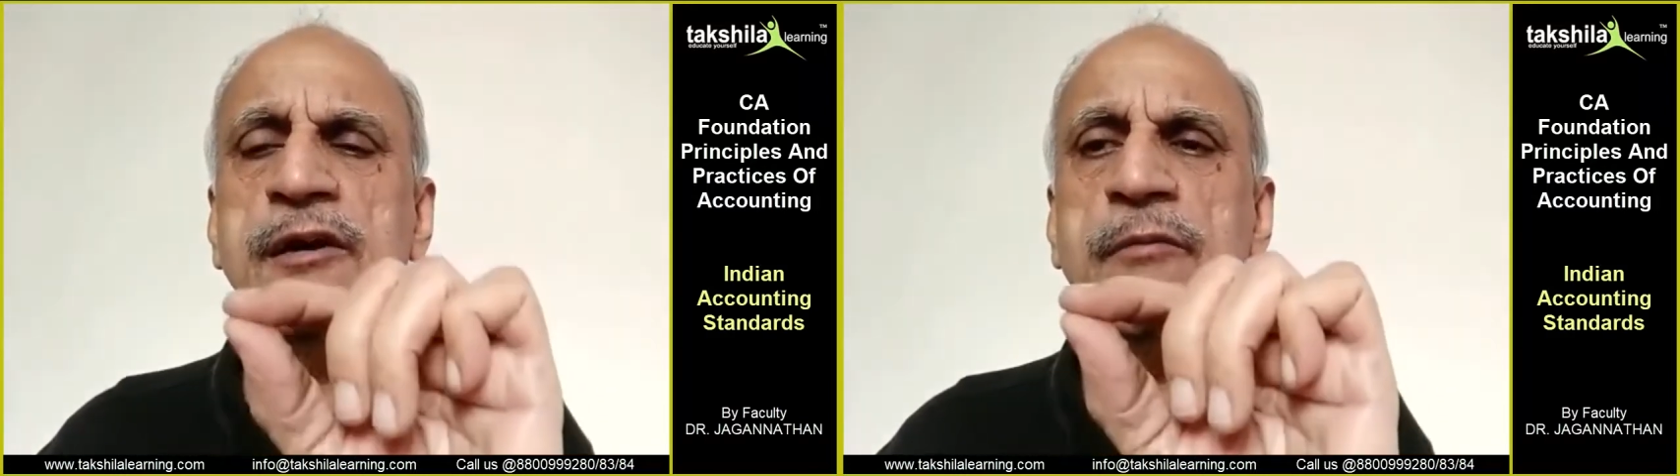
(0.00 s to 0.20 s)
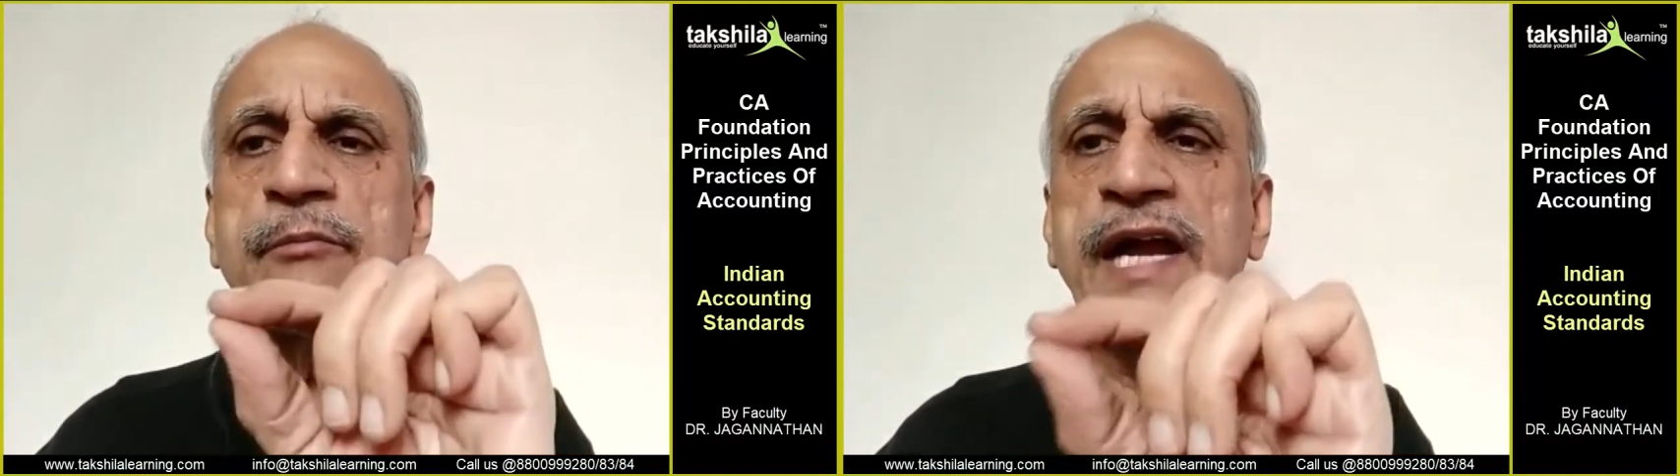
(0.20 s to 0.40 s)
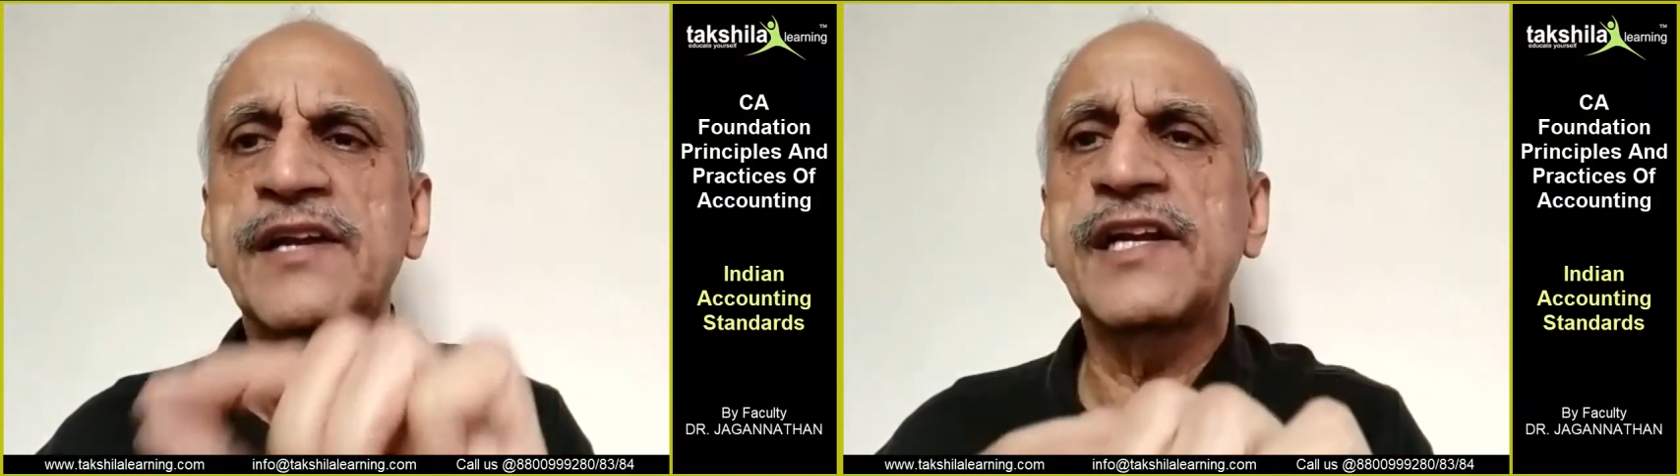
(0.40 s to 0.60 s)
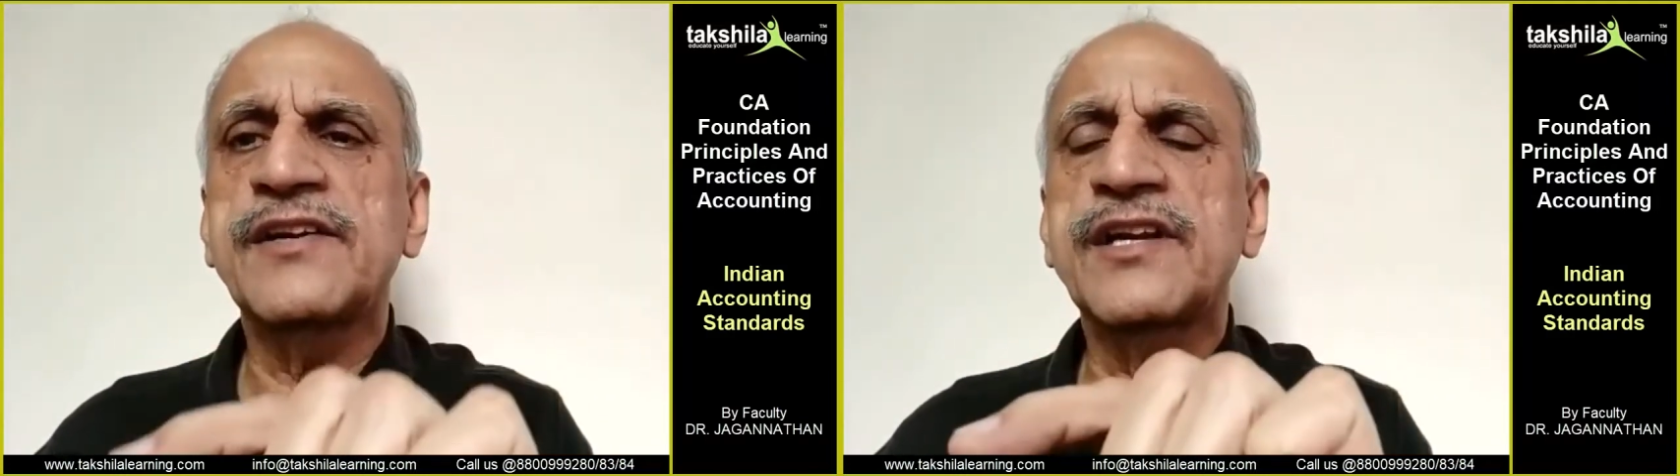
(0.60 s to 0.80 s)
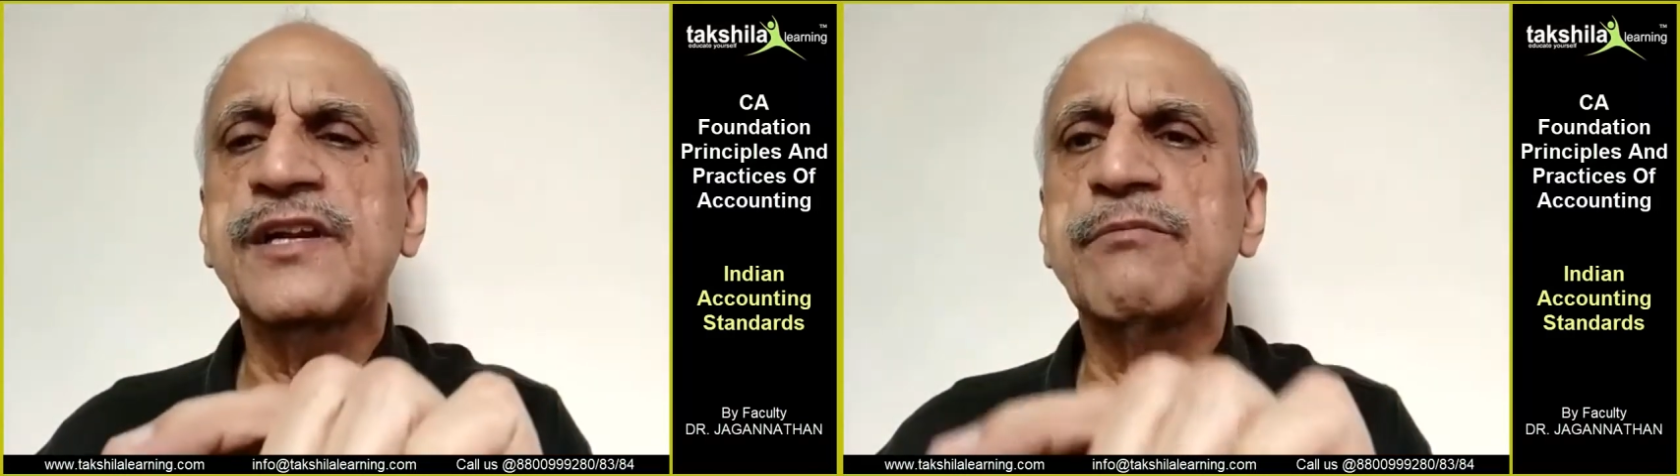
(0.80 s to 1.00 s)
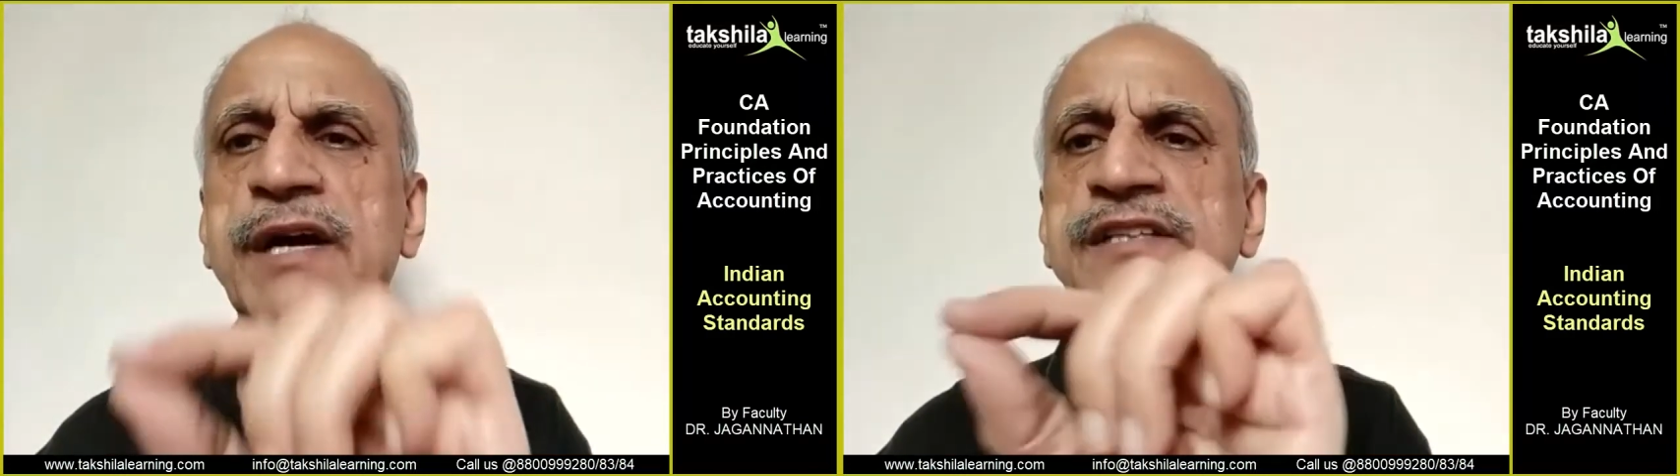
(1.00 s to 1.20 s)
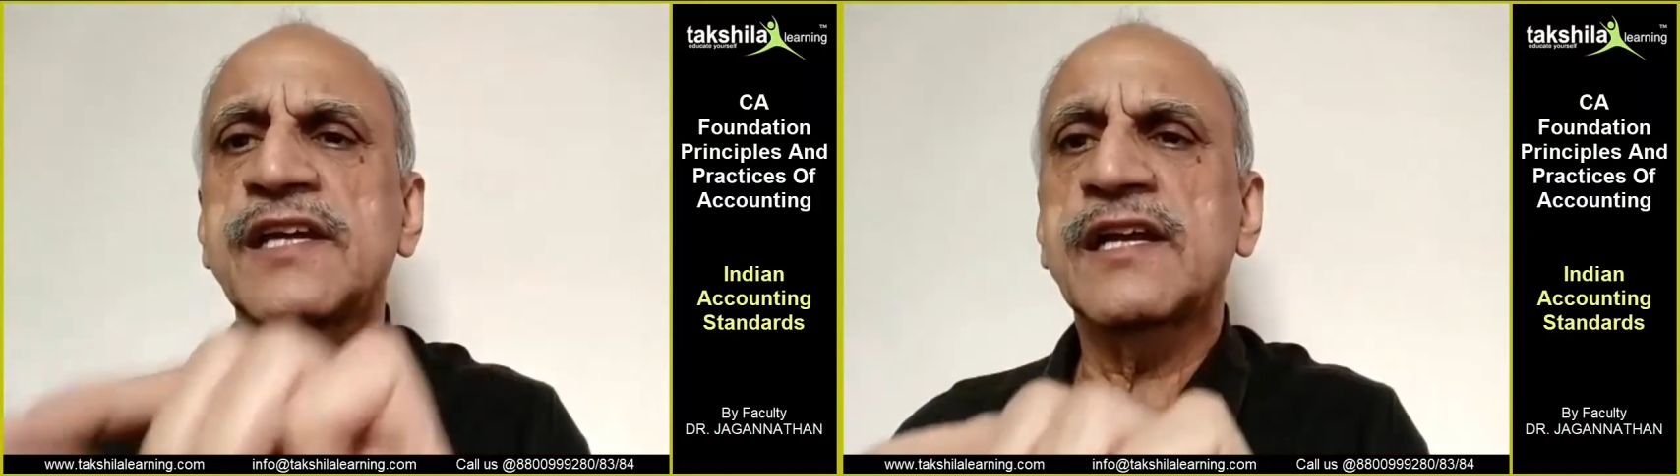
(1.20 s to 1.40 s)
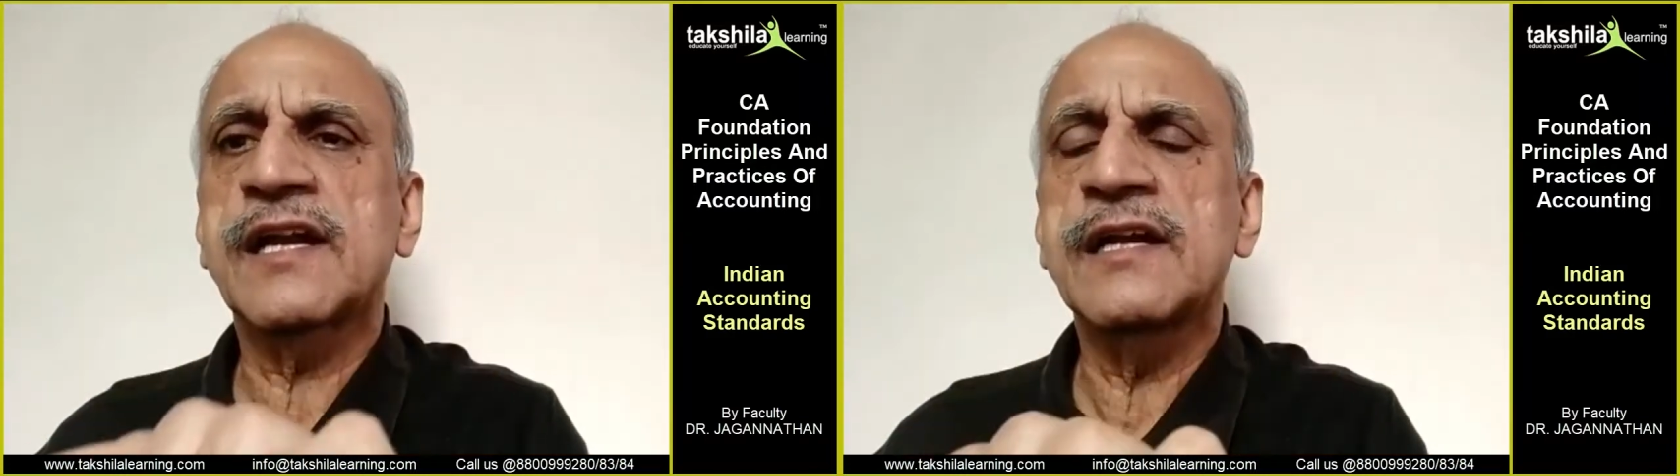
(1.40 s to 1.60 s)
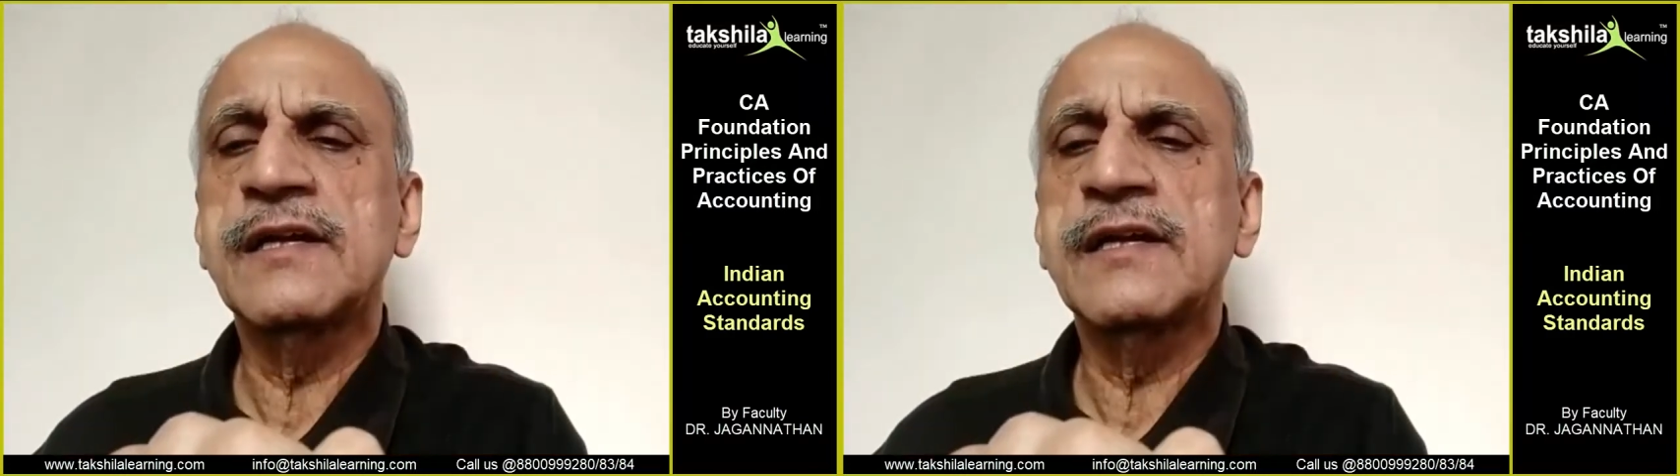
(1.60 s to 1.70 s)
mandatory by the